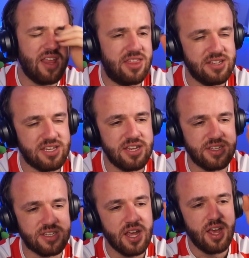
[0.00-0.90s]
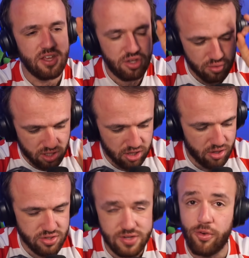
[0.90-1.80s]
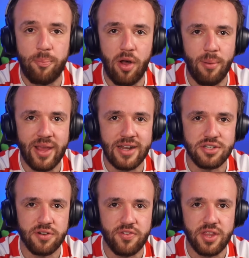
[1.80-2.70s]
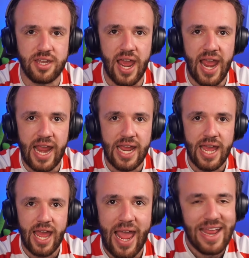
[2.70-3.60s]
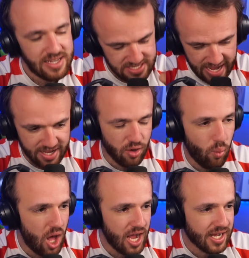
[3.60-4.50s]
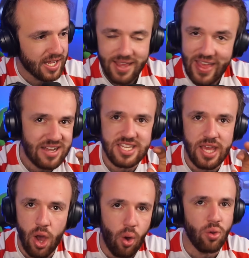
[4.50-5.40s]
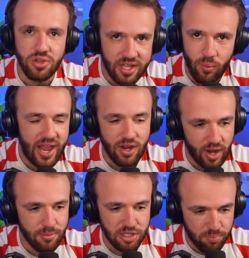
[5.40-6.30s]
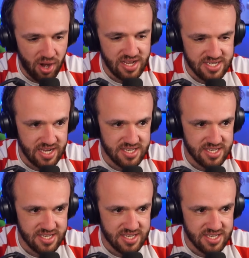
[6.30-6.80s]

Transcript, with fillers: This is you close football manager for the day and you take a walk. That's the only way you're able to process